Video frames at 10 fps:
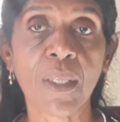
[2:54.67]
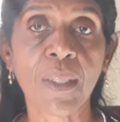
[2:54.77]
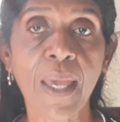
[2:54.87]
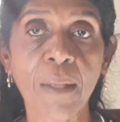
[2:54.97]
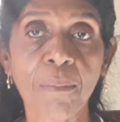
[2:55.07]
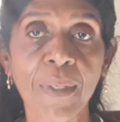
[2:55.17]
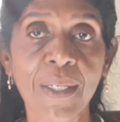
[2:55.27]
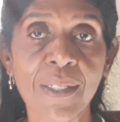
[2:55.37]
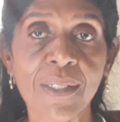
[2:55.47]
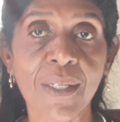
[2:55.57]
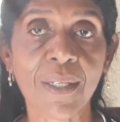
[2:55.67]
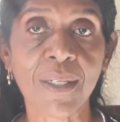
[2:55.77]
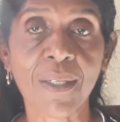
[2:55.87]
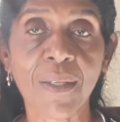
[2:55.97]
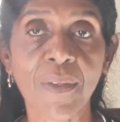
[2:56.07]
That being
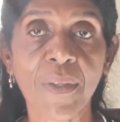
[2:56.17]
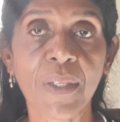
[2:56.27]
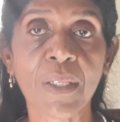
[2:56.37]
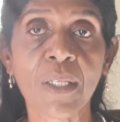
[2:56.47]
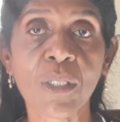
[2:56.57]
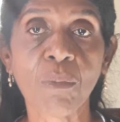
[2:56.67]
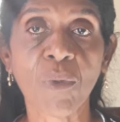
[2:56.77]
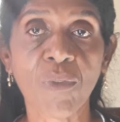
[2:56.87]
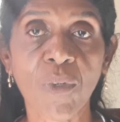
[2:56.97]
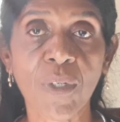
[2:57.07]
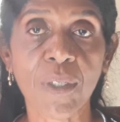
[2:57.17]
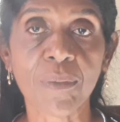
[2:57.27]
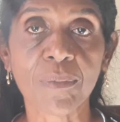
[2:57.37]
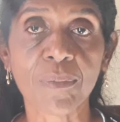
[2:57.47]
said, let's move on.